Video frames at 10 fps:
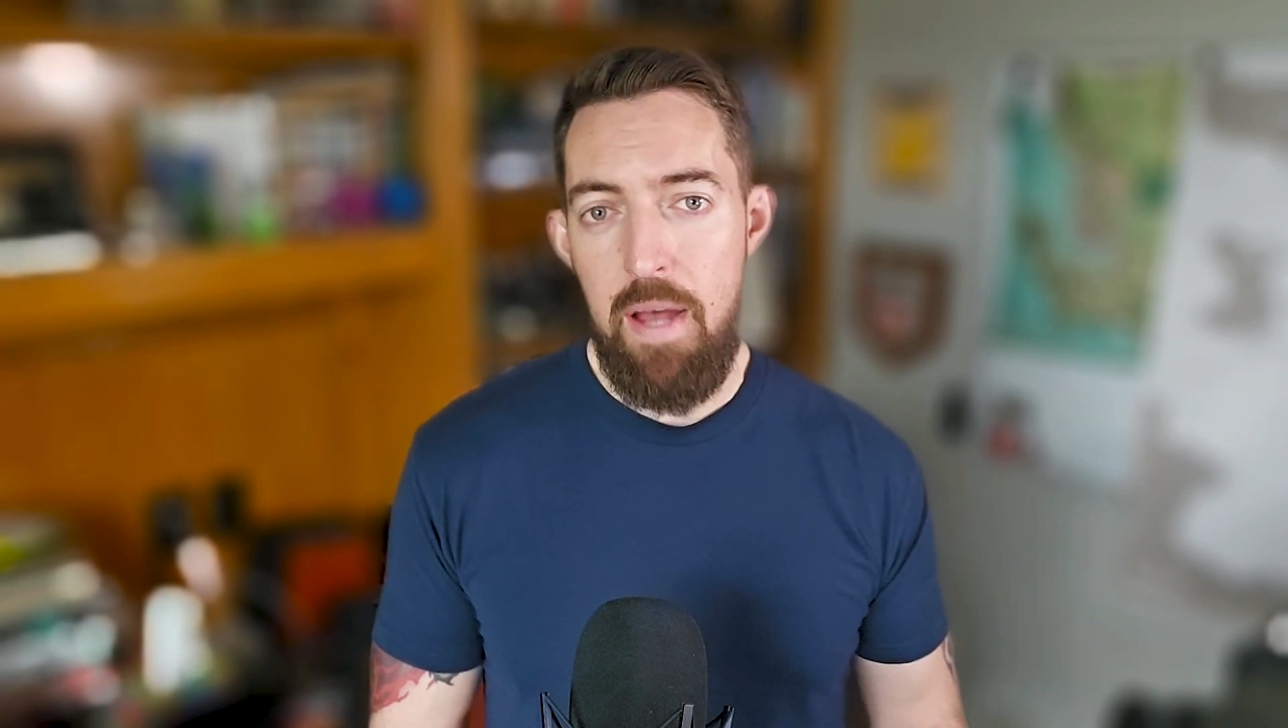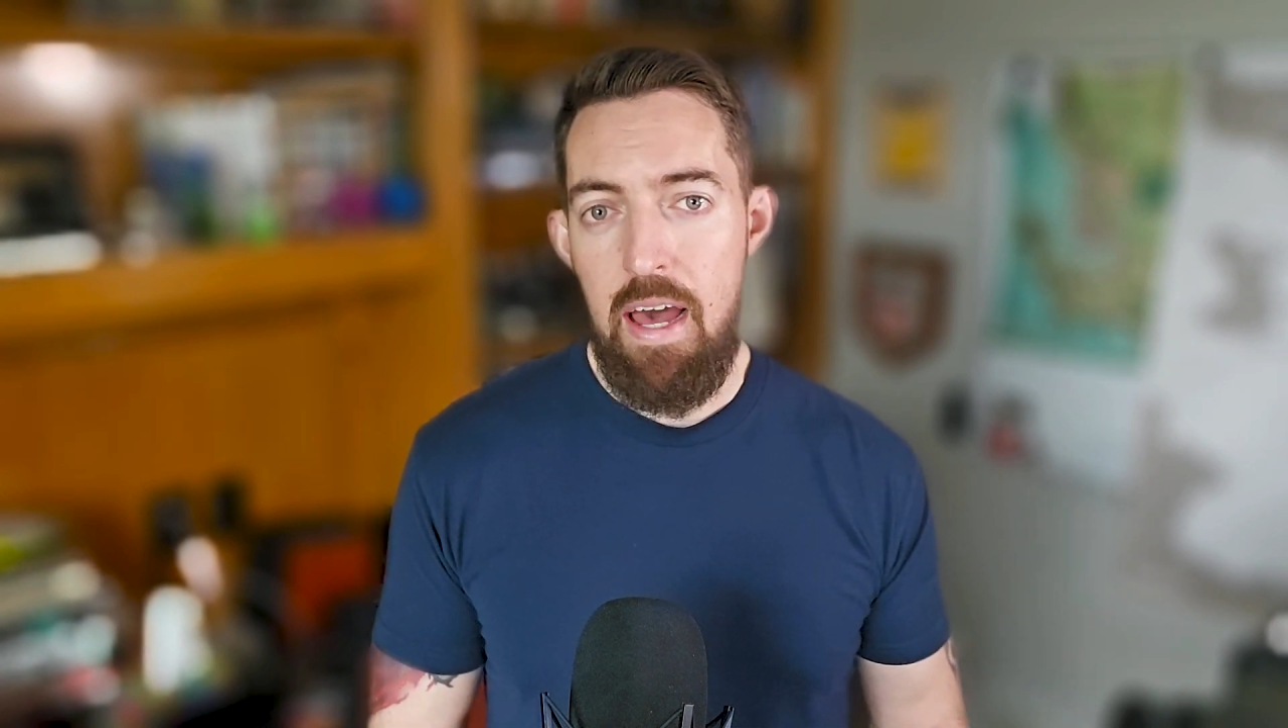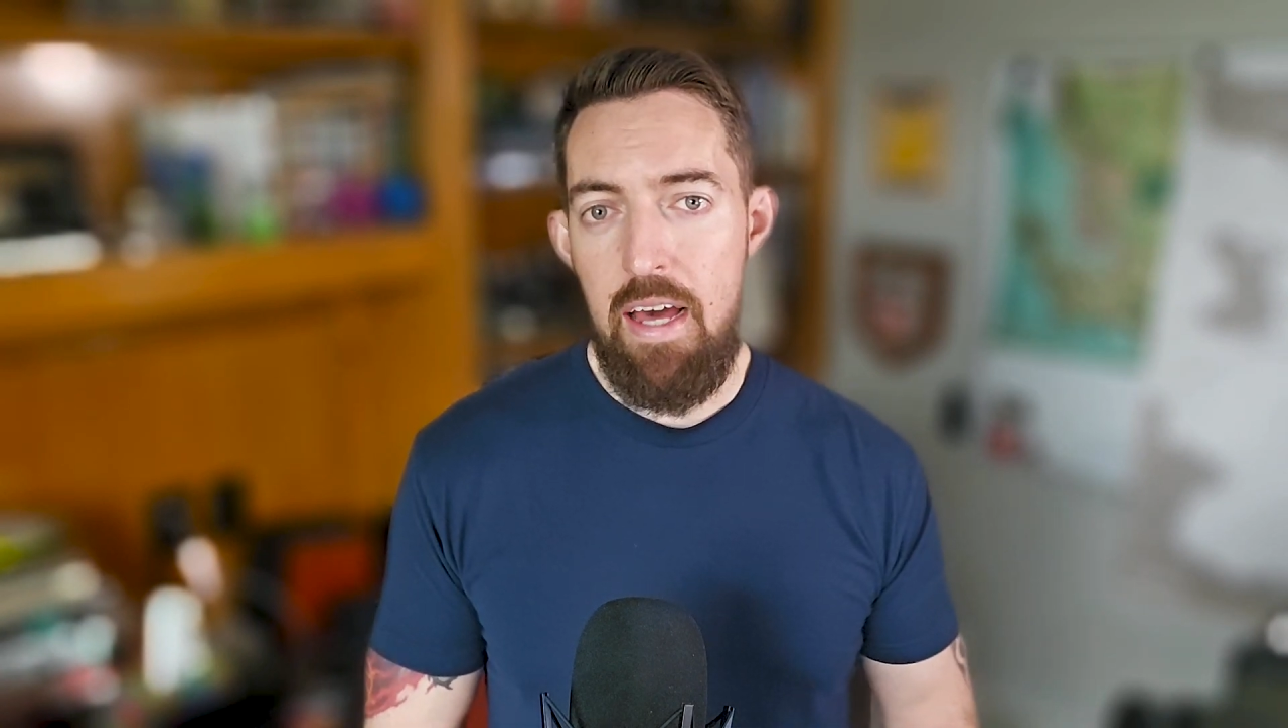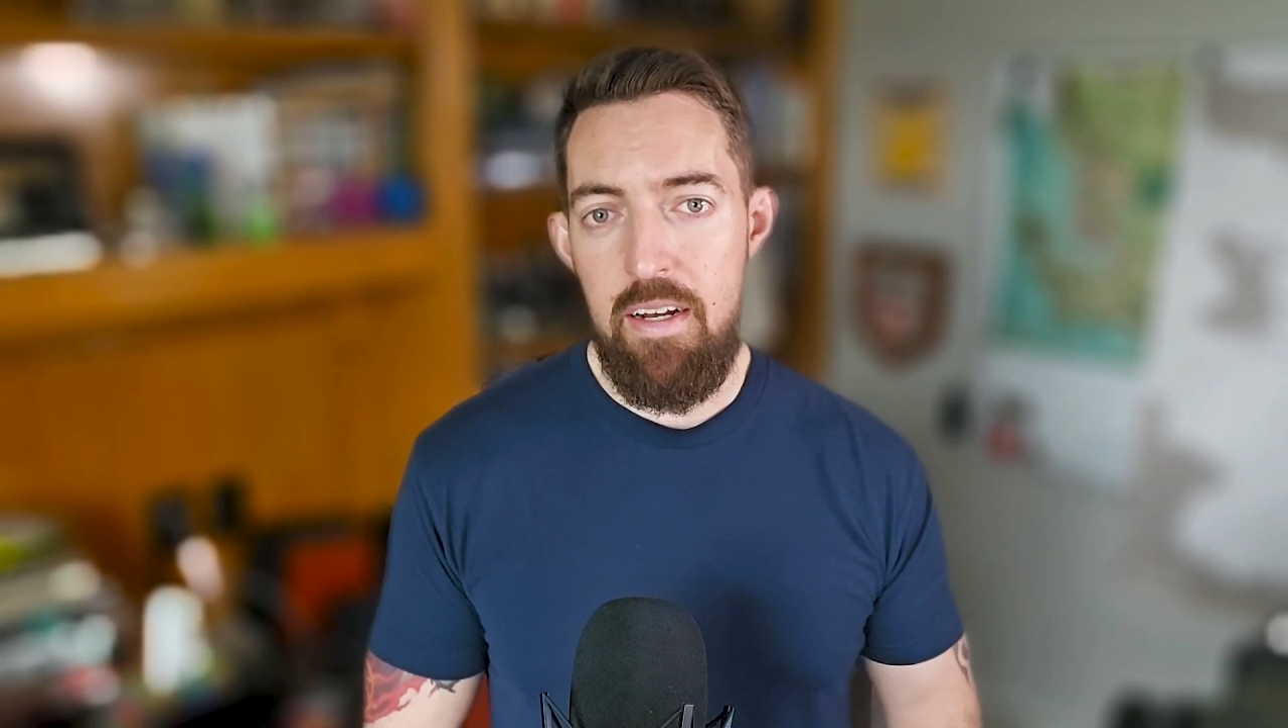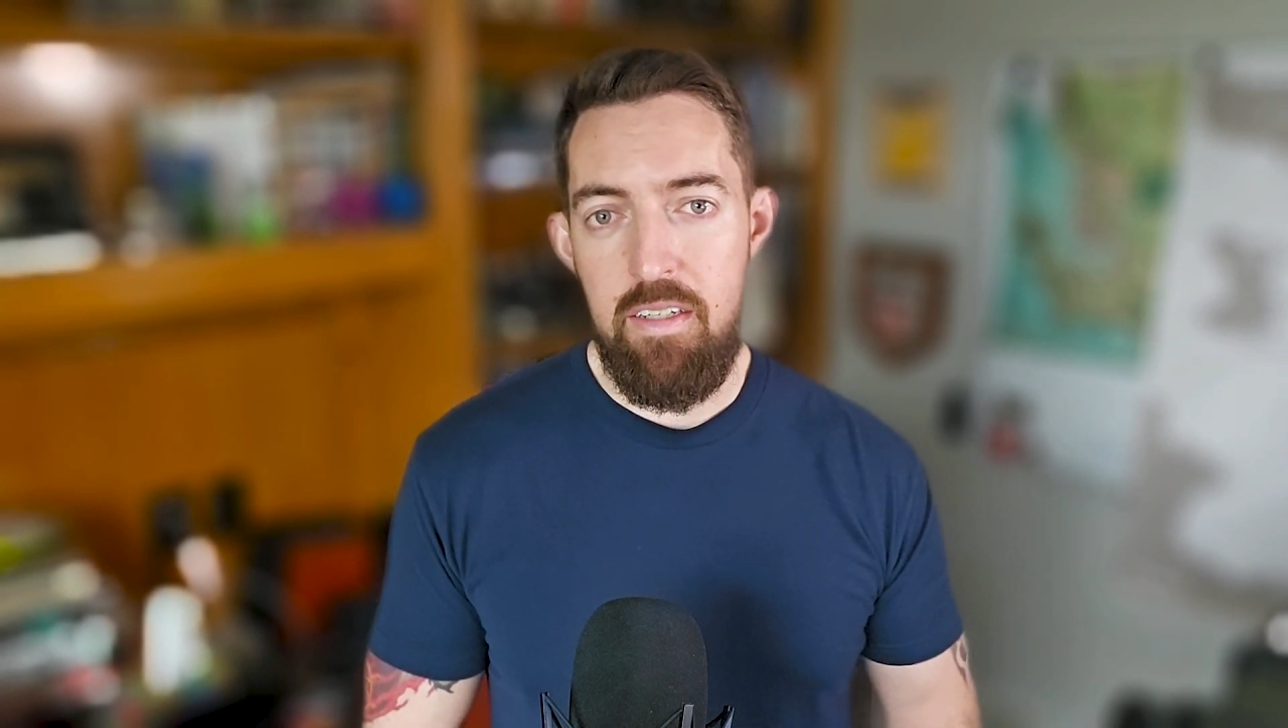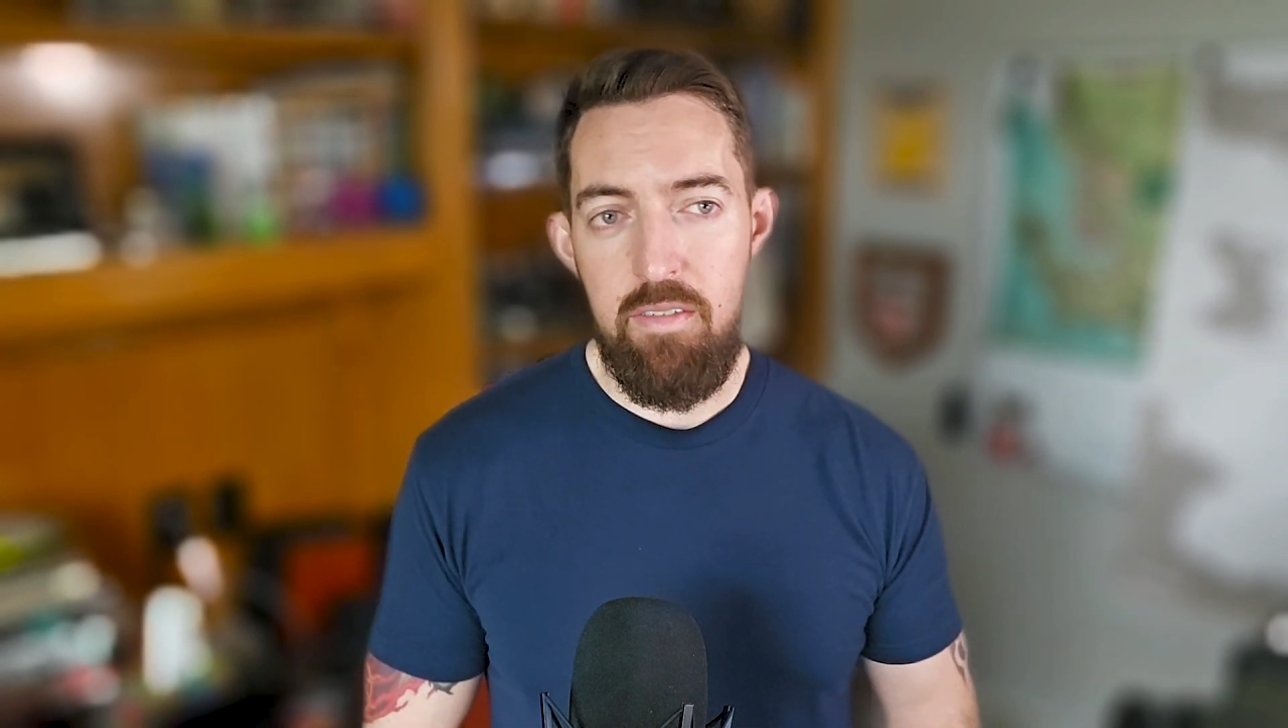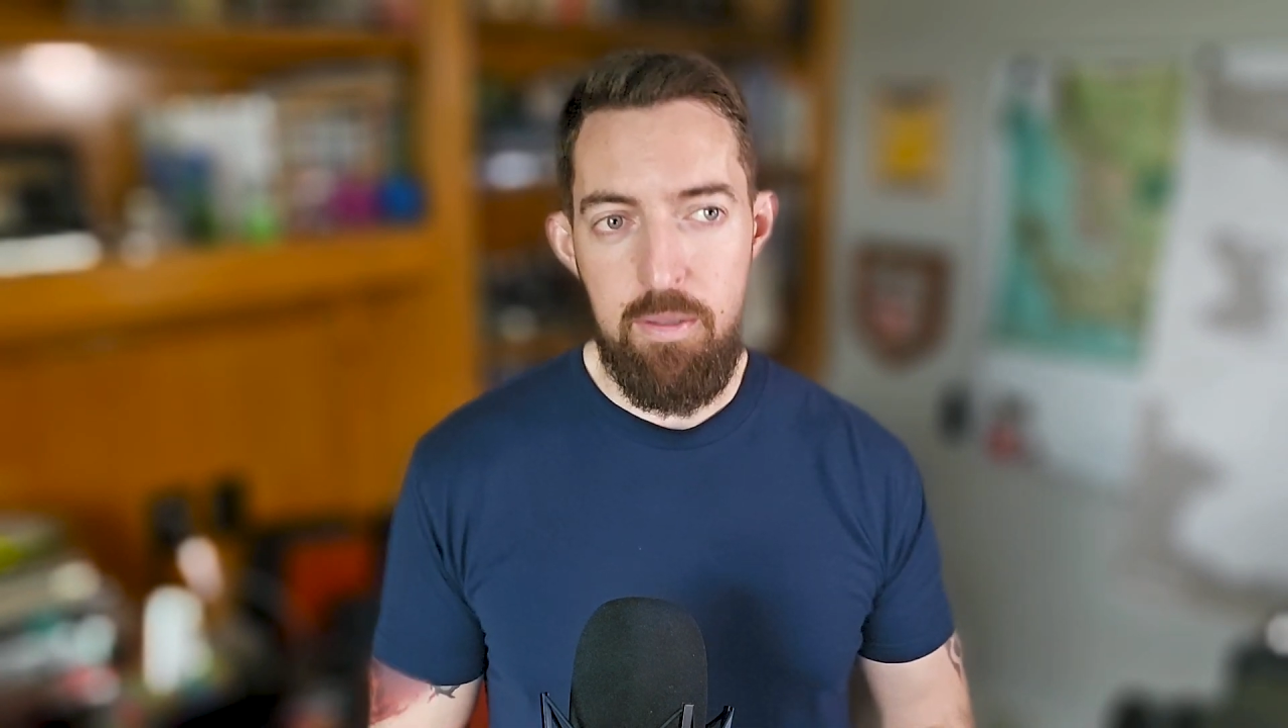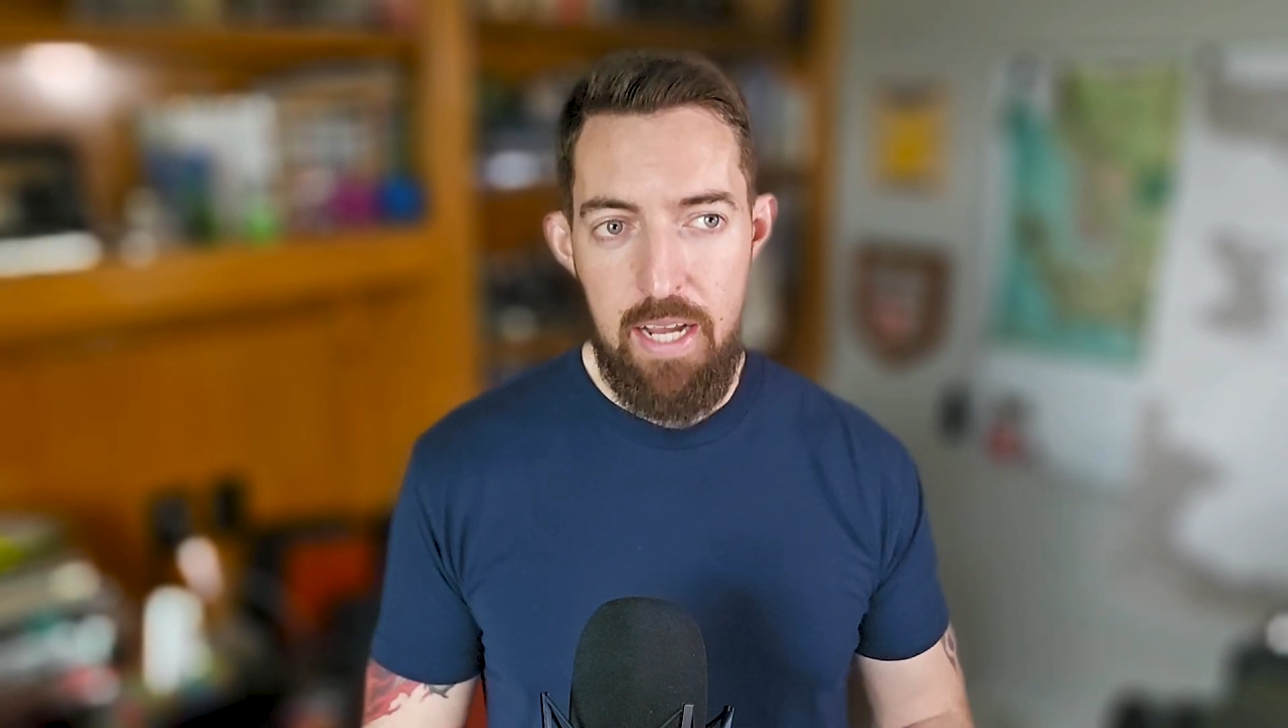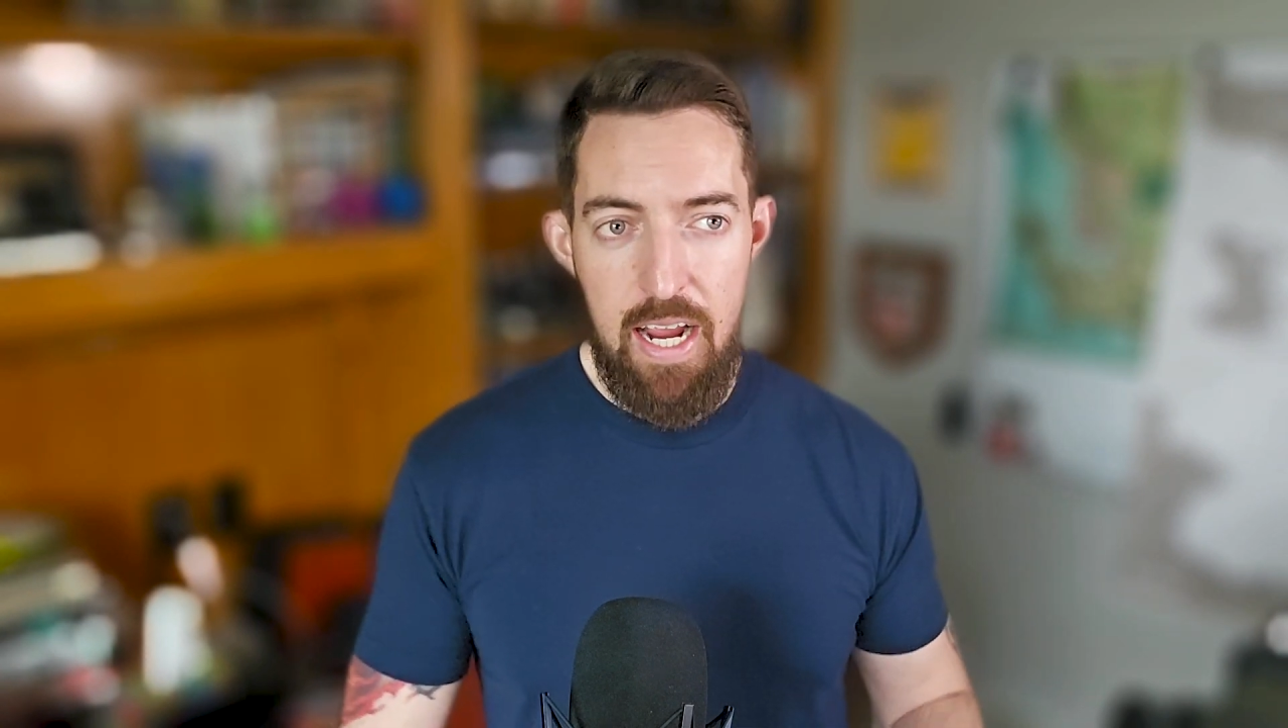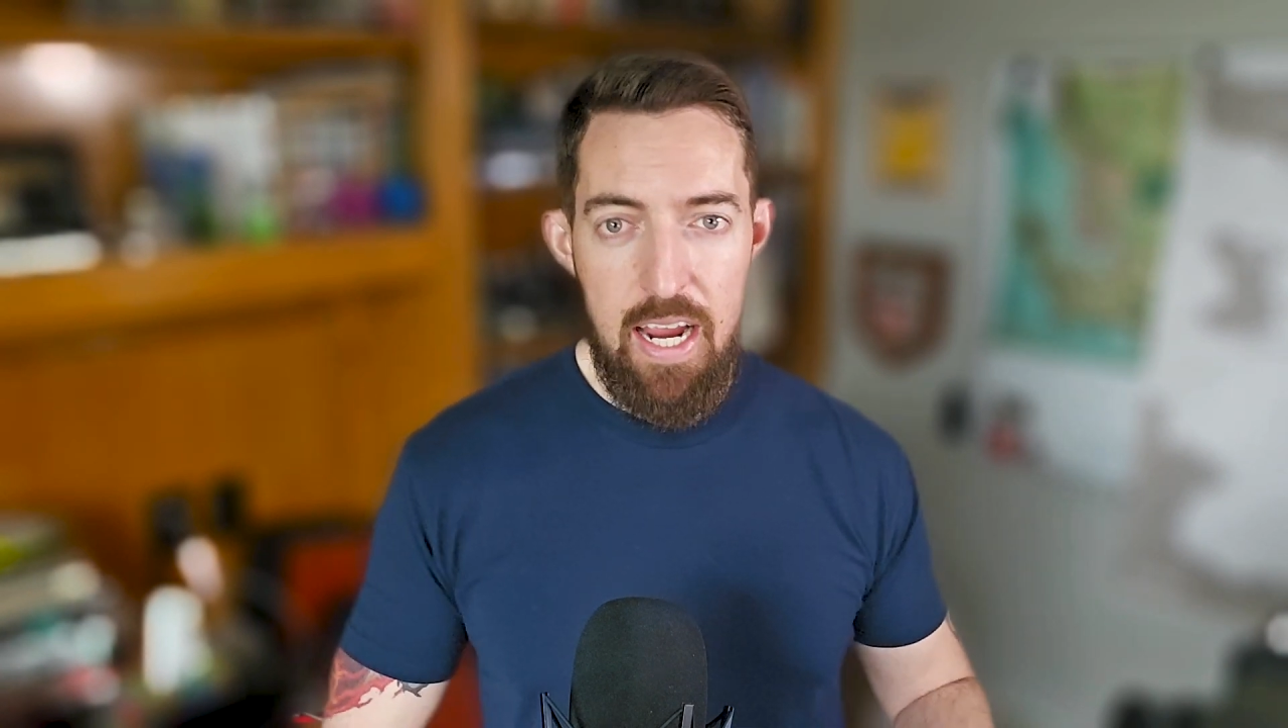pad of,
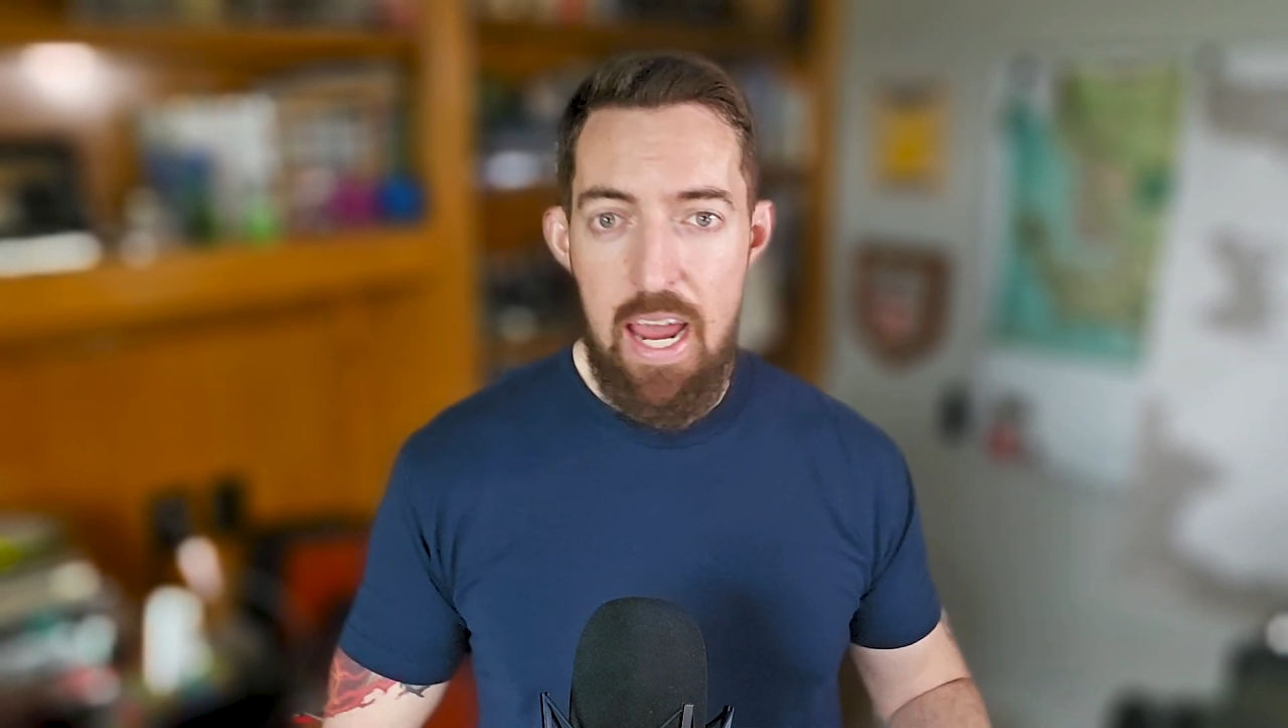okay,